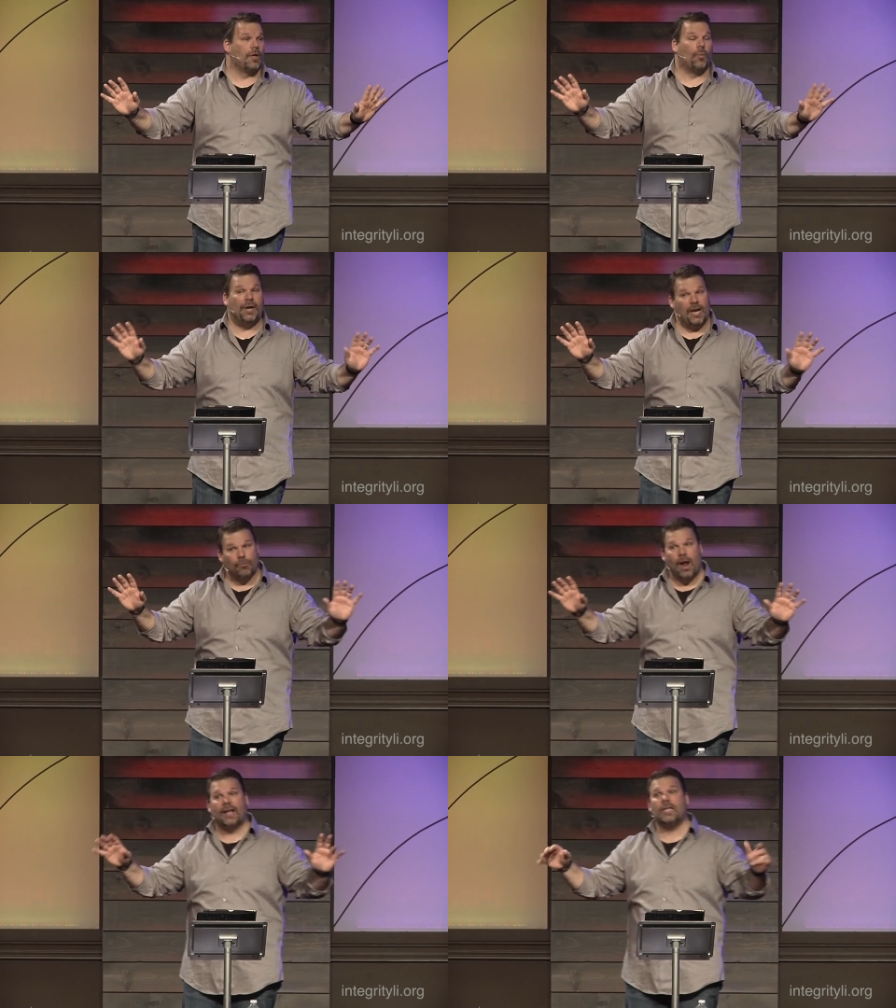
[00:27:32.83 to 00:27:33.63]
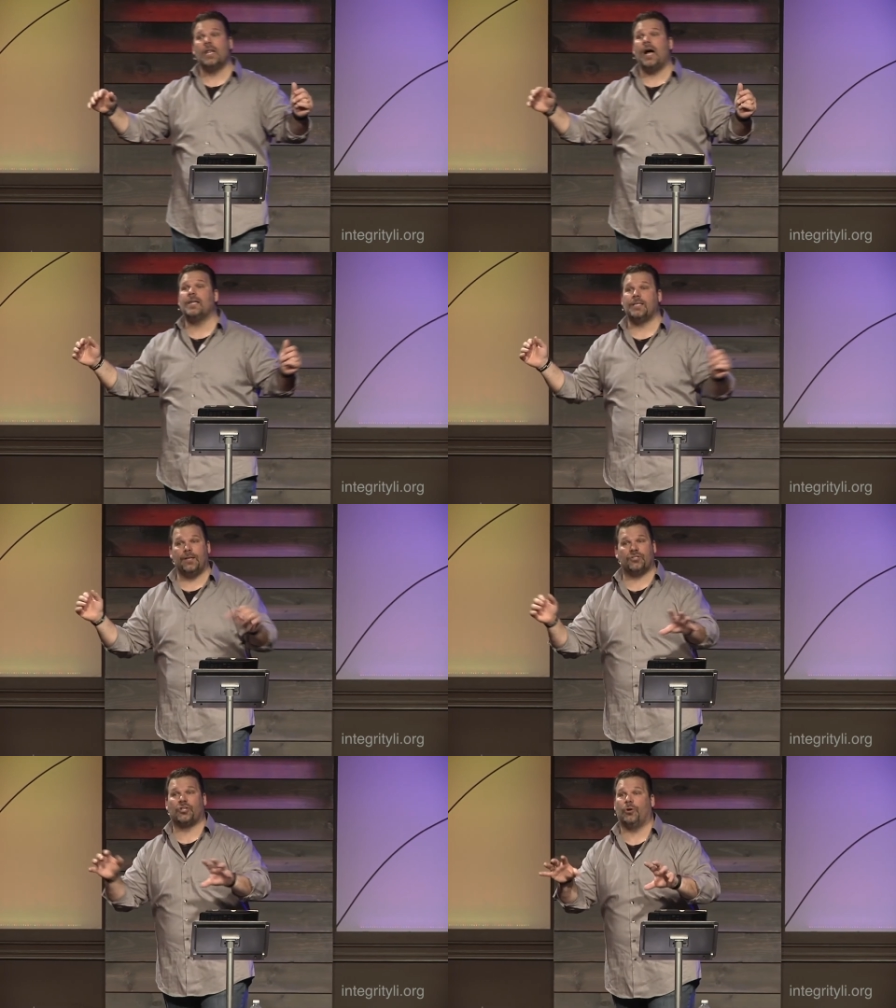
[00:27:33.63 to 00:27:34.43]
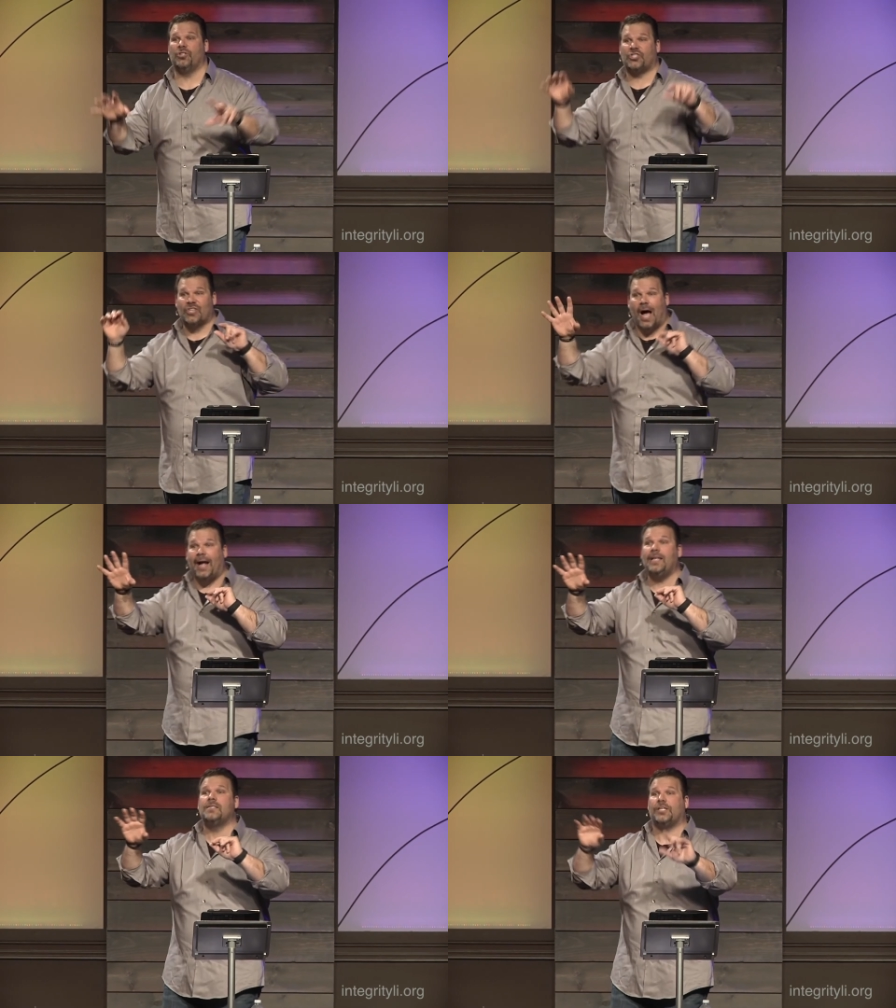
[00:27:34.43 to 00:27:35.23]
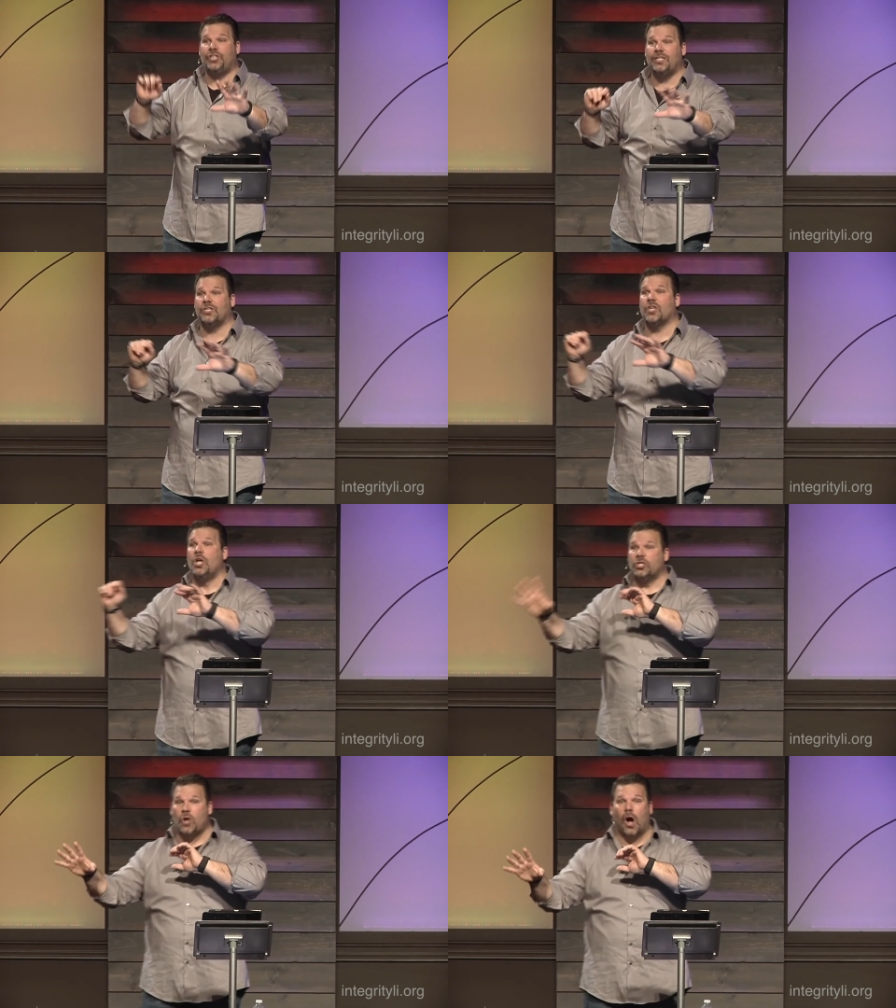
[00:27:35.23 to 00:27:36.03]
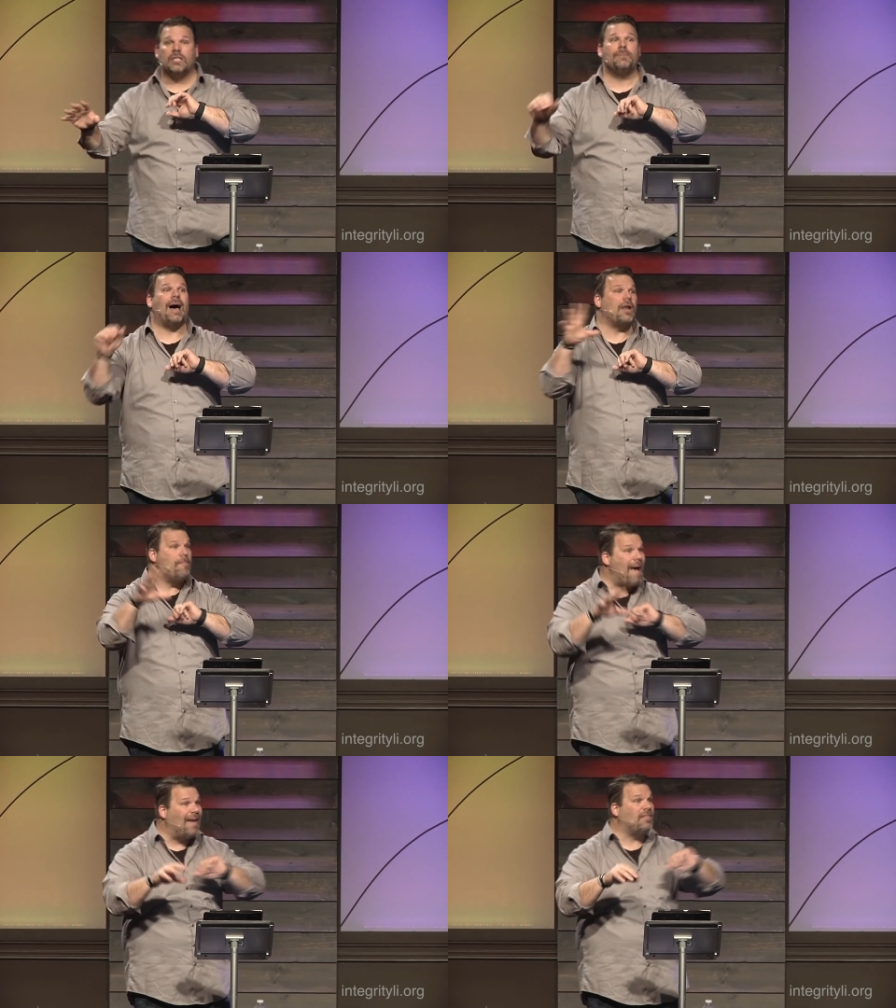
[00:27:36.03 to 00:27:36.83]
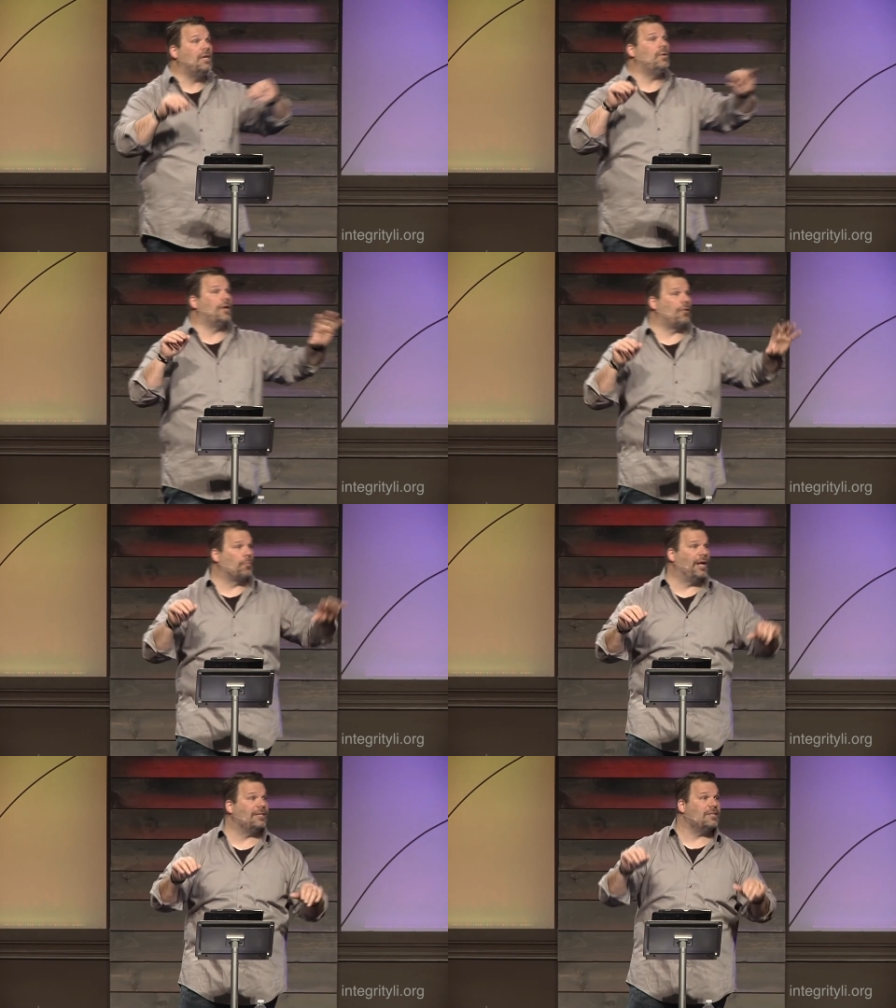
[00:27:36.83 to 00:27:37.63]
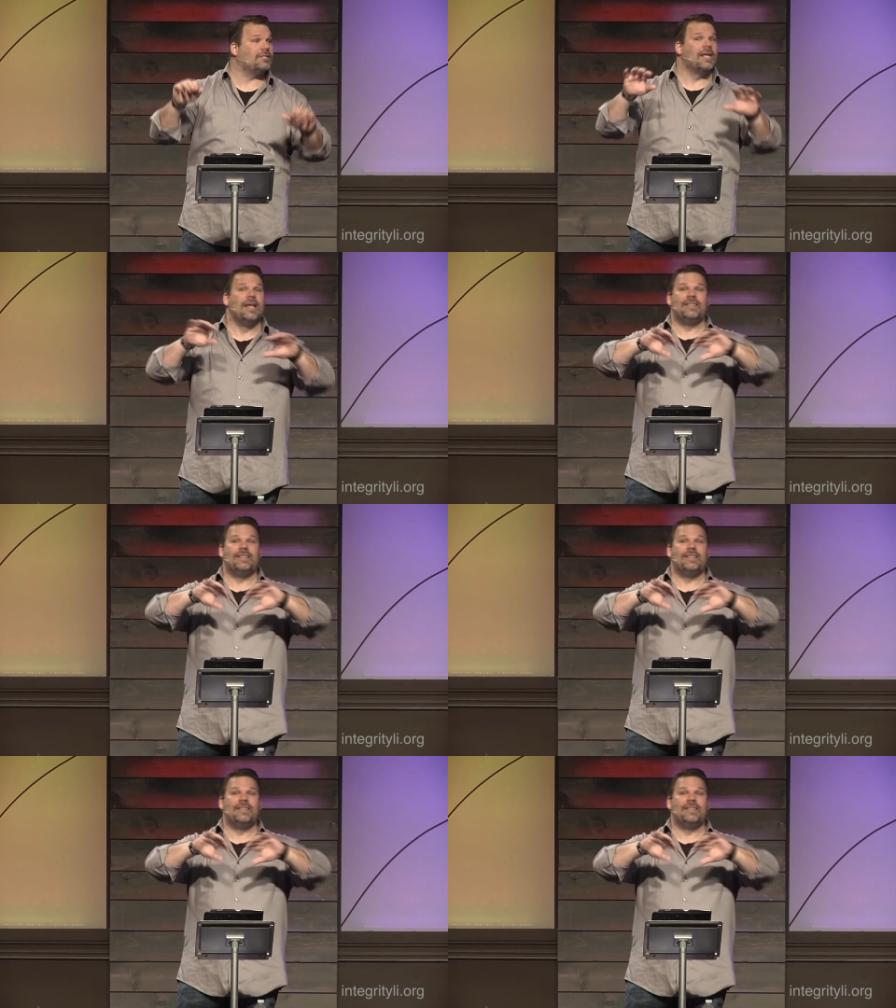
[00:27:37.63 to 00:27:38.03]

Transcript: We need to recognize, and there's certain signs that Jesus talks about in Matthew and other places